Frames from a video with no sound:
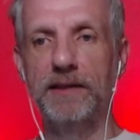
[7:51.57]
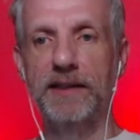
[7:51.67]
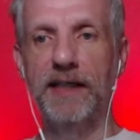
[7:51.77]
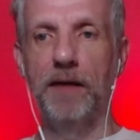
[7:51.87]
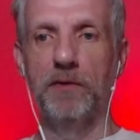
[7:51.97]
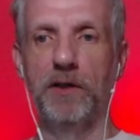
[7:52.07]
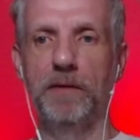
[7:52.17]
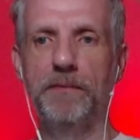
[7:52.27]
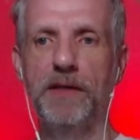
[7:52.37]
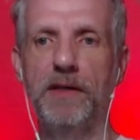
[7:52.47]
a
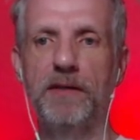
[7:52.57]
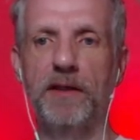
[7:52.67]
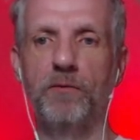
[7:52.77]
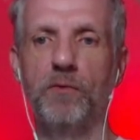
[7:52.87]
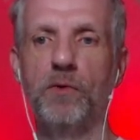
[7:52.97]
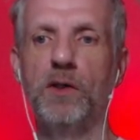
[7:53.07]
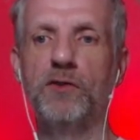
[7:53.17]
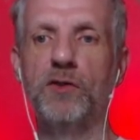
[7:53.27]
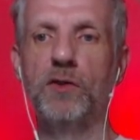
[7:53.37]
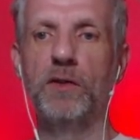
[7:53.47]
camera that were
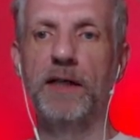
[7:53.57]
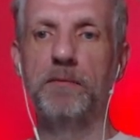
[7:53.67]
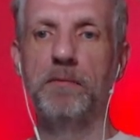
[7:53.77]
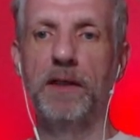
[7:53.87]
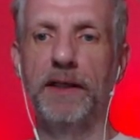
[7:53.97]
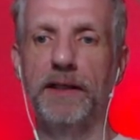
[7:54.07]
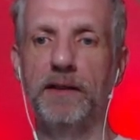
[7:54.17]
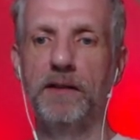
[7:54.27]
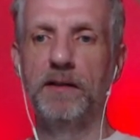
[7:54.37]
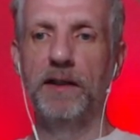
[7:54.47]
to look at my
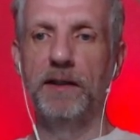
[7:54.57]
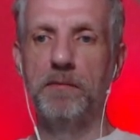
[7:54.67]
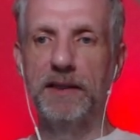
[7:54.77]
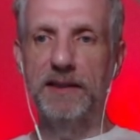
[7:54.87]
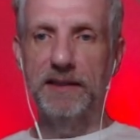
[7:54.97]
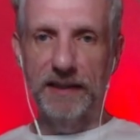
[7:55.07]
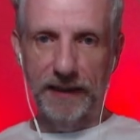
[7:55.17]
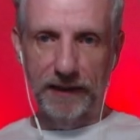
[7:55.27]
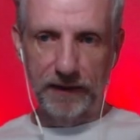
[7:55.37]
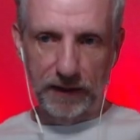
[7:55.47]
at my
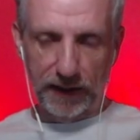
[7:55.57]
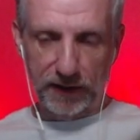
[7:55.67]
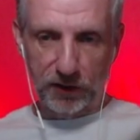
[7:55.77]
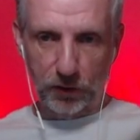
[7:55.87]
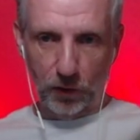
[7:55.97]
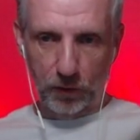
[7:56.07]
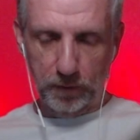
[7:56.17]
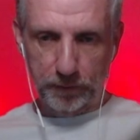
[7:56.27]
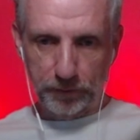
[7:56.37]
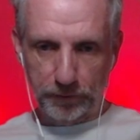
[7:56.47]
scene like so,
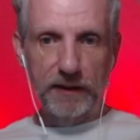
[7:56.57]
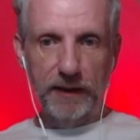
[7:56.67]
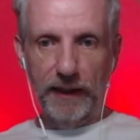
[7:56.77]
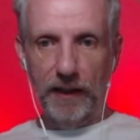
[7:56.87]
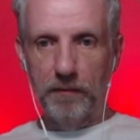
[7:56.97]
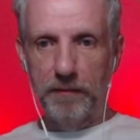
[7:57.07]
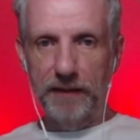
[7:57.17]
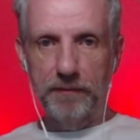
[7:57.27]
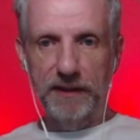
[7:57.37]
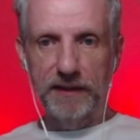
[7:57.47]
say I'll
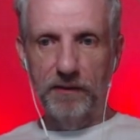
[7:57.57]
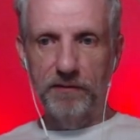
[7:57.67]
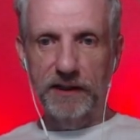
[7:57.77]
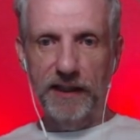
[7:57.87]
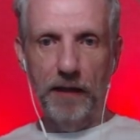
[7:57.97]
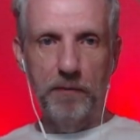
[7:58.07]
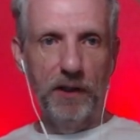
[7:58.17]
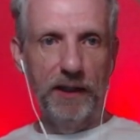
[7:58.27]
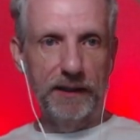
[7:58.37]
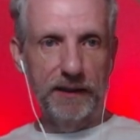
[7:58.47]
make myself a camera
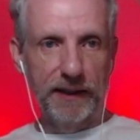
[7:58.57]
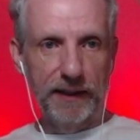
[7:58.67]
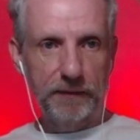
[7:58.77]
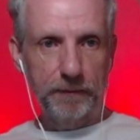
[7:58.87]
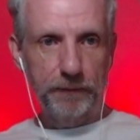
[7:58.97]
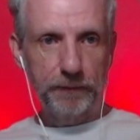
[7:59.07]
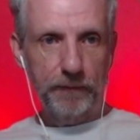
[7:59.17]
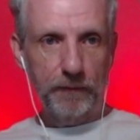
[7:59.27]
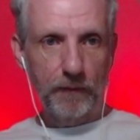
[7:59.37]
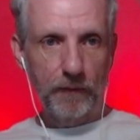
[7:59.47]
out of that,
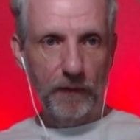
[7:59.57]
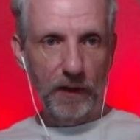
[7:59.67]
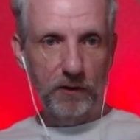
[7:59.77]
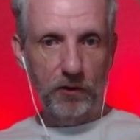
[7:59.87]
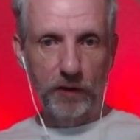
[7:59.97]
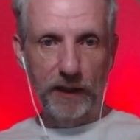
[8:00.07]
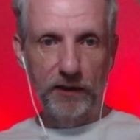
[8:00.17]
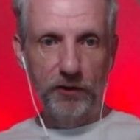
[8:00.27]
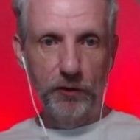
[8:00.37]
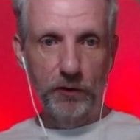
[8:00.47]

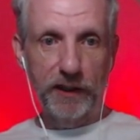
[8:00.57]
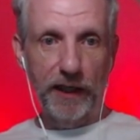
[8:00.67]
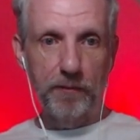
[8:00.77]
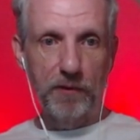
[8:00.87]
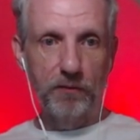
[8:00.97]
create new camera